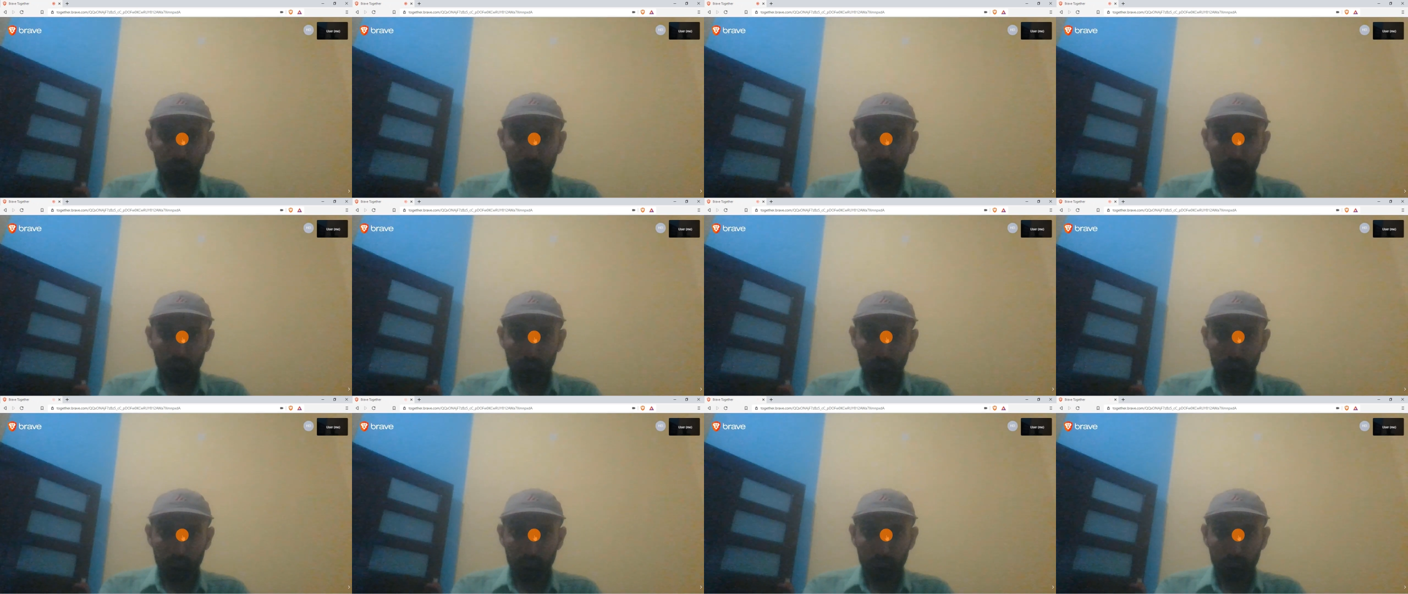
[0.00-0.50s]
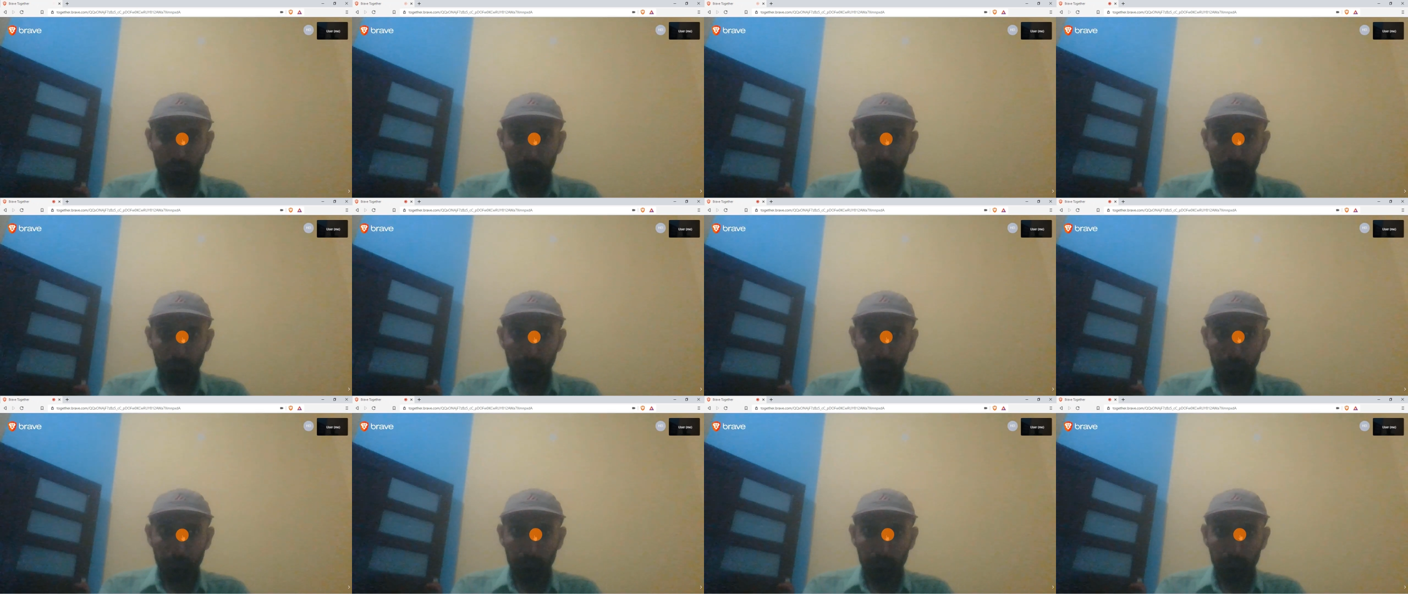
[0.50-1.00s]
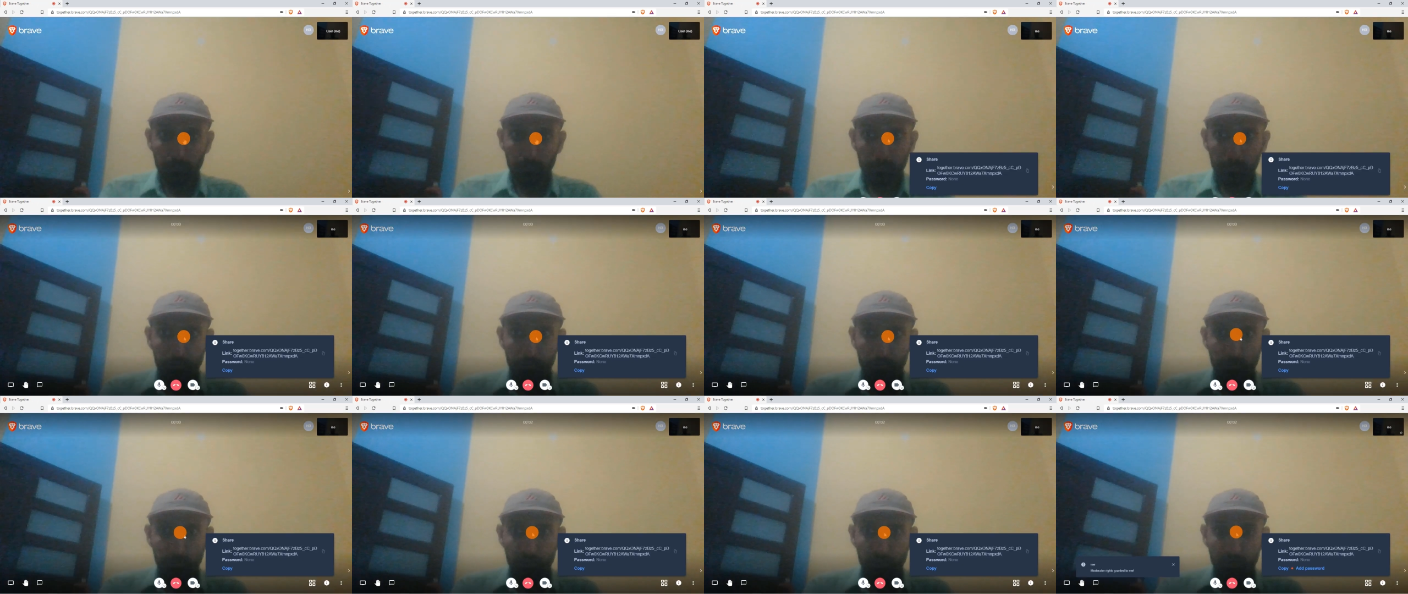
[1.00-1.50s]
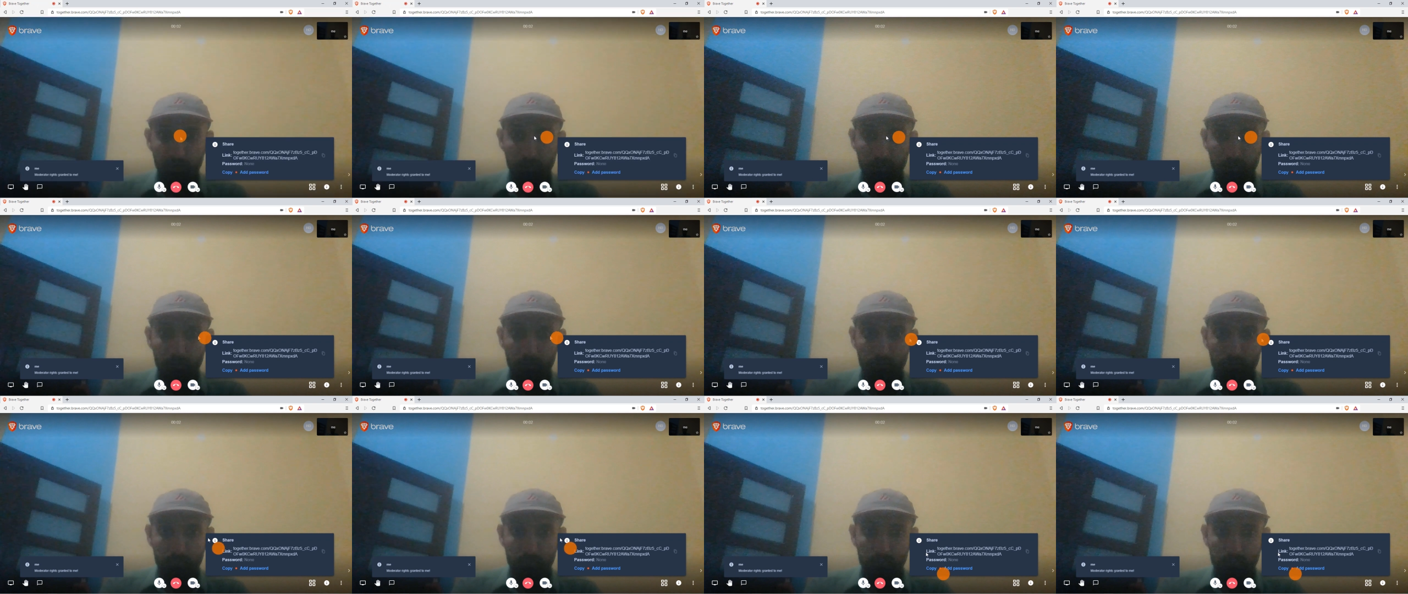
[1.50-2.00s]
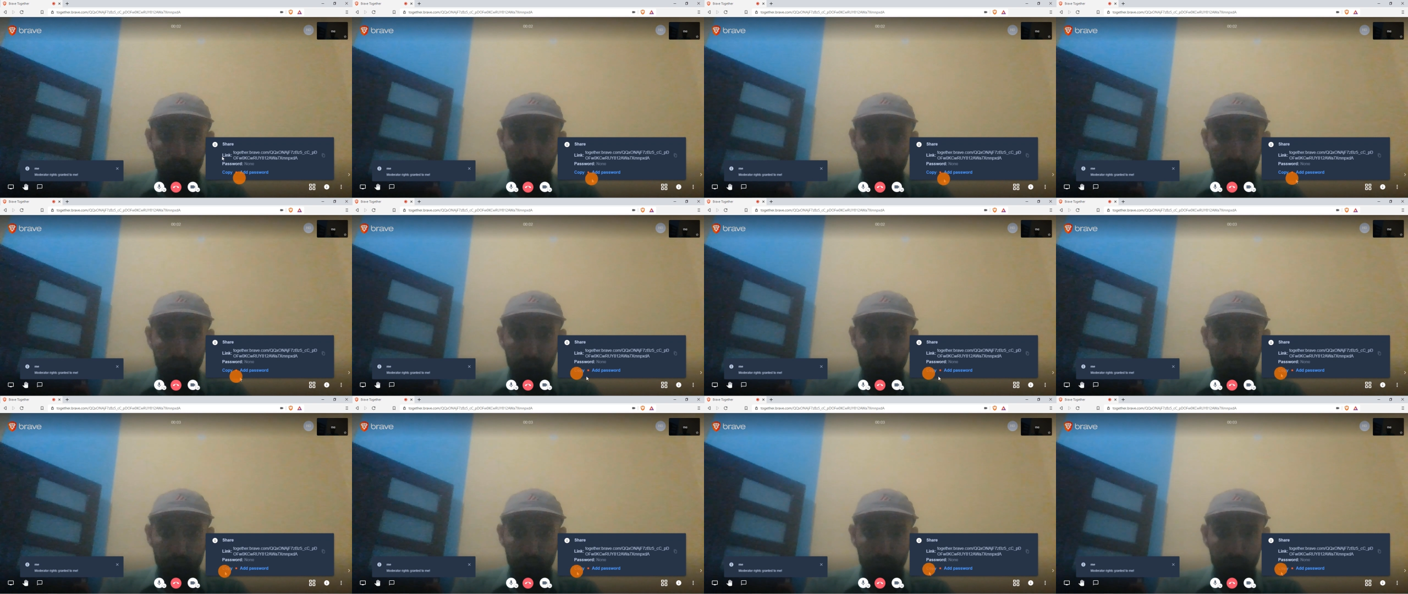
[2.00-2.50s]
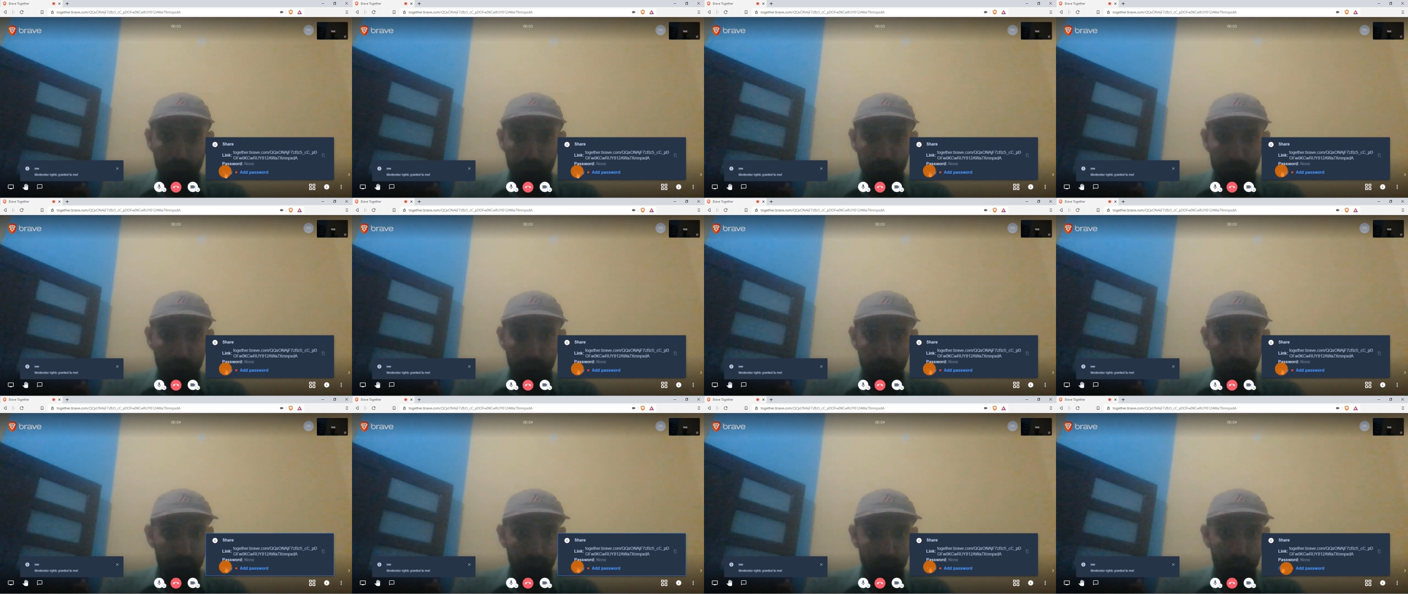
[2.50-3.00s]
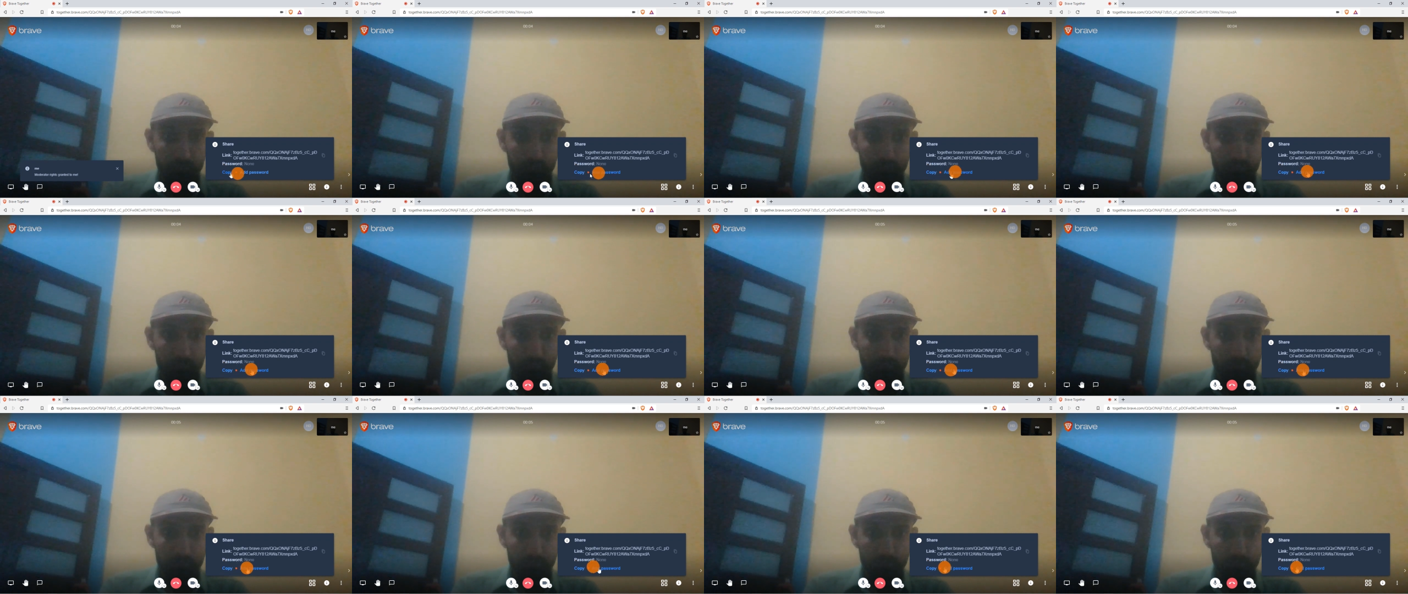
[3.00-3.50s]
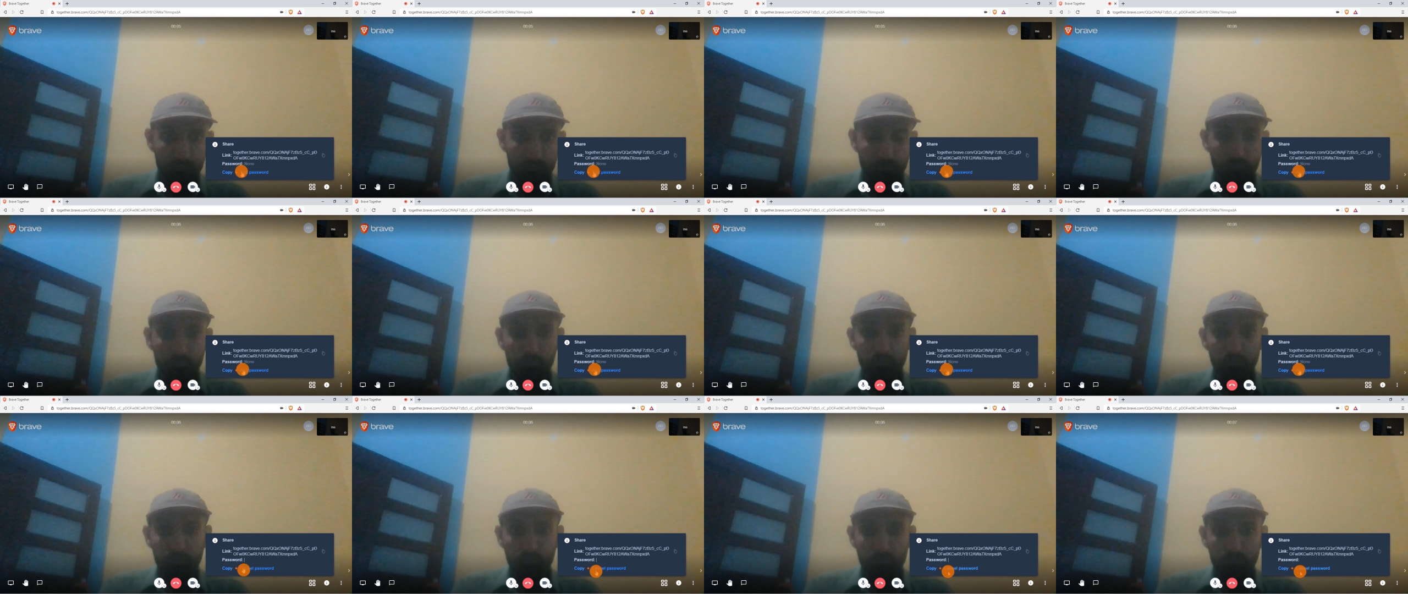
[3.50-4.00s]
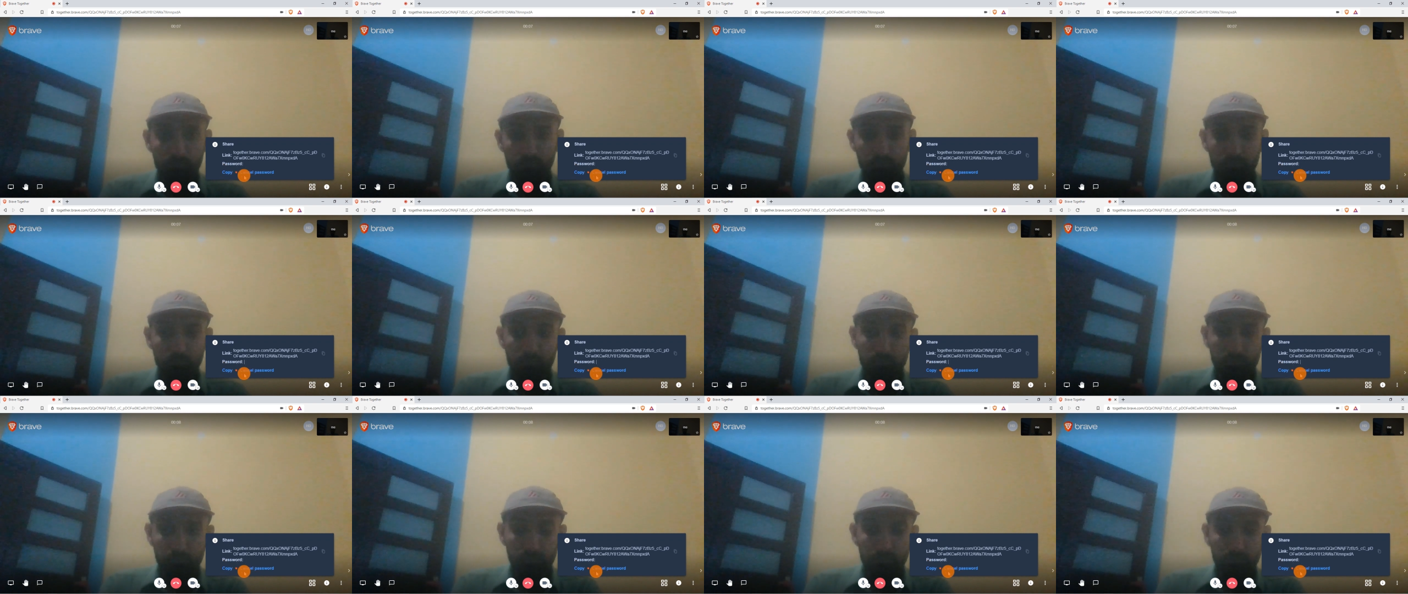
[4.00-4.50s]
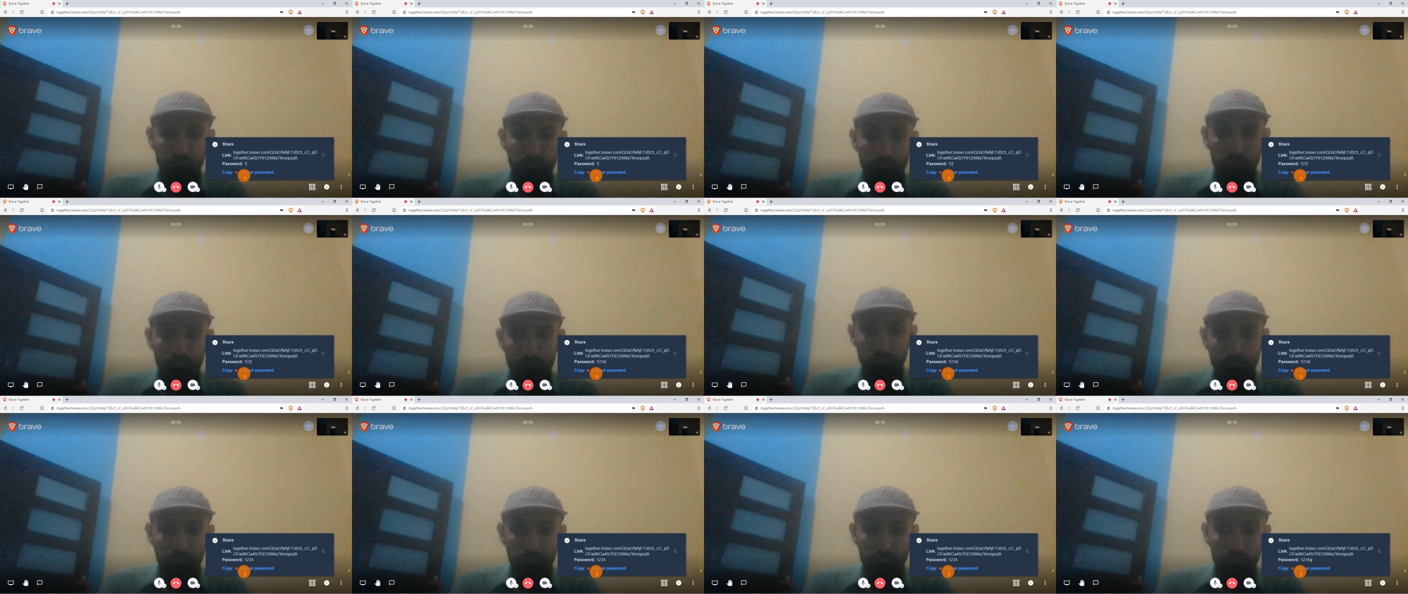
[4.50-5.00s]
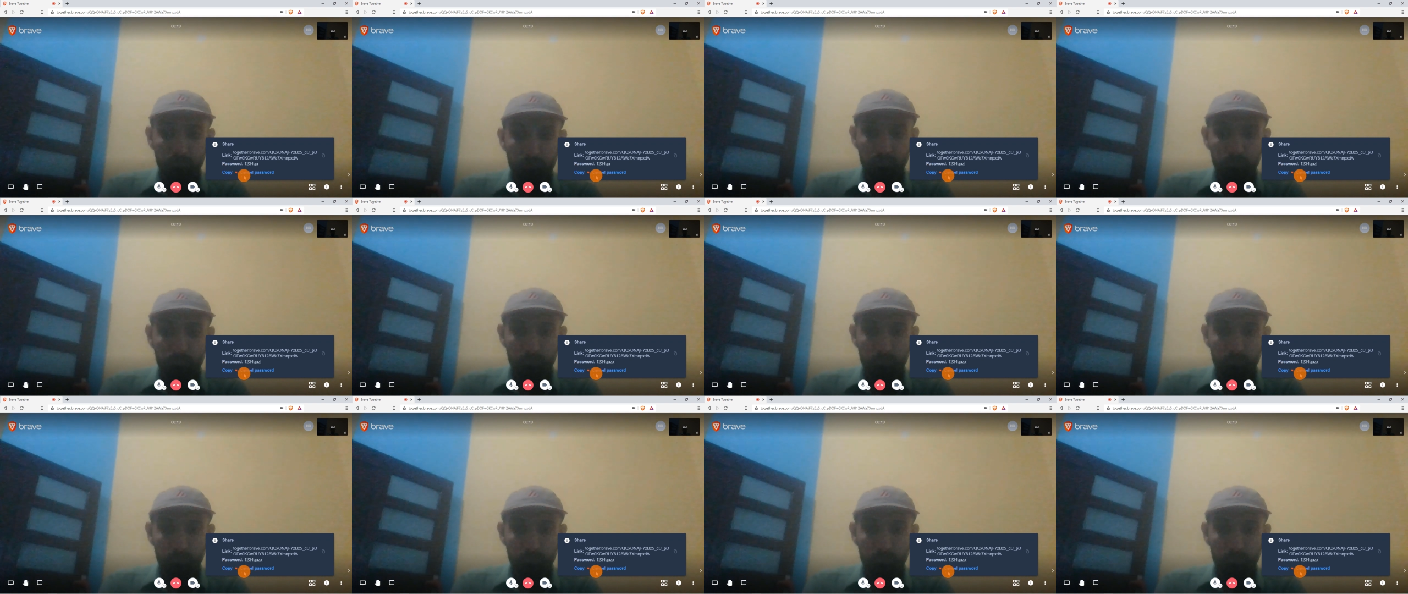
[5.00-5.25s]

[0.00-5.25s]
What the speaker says: Nobody's mouth can be seen.